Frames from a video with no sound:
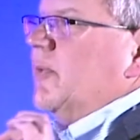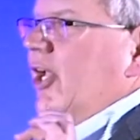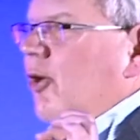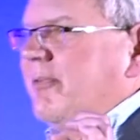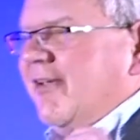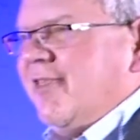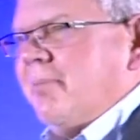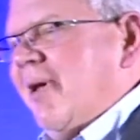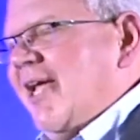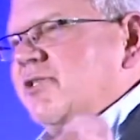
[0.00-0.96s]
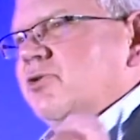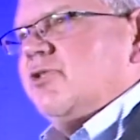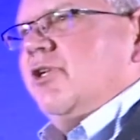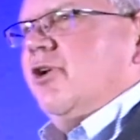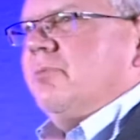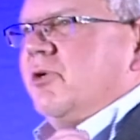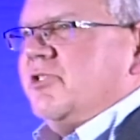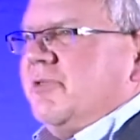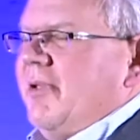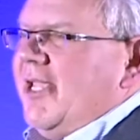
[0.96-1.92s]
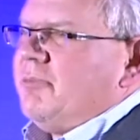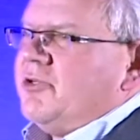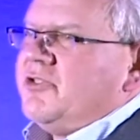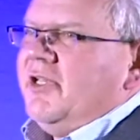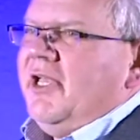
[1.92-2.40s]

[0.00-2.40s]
we helped give them pencils and notebooks and papers,